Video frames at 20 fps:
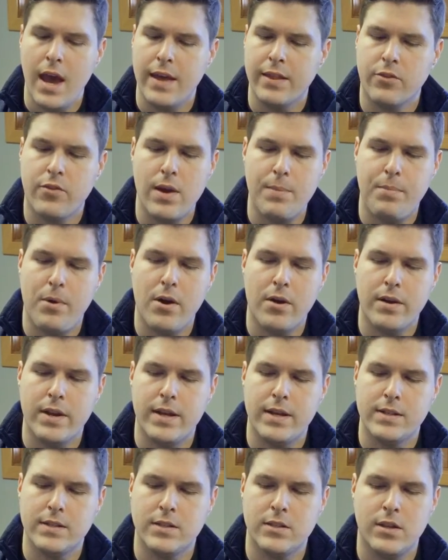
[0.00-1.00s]
And the great part
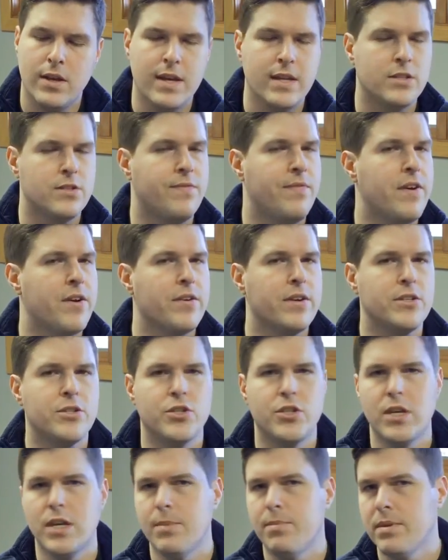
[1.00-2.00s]
is, it's very
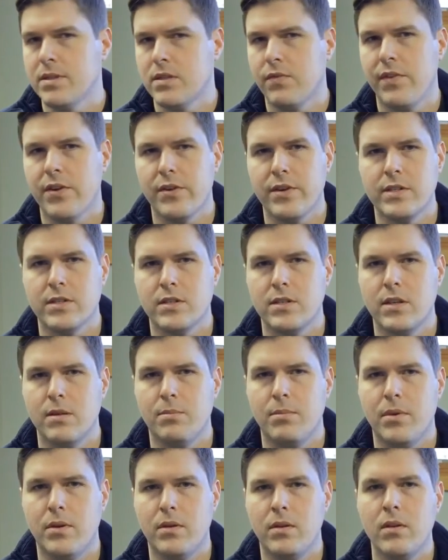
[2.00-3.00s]
cheap, it's very
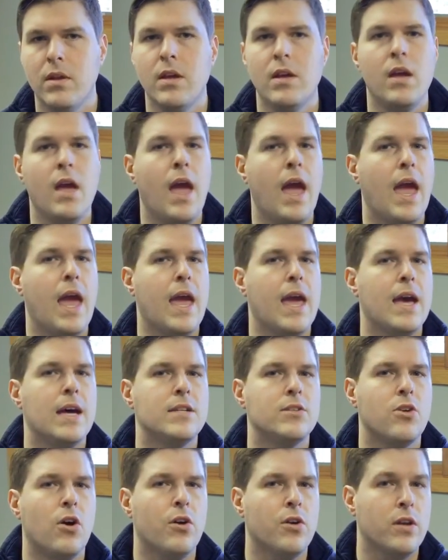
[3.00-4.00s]
simple,
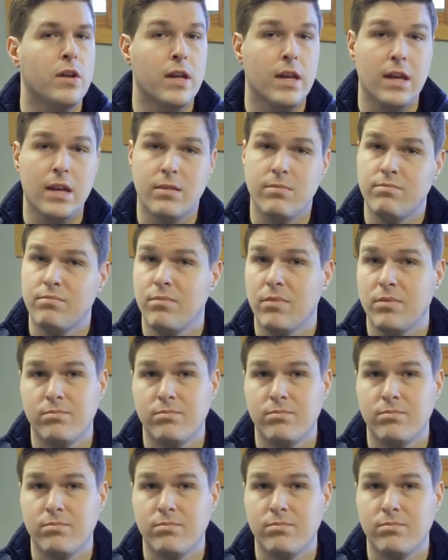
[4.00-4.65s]
and all you need,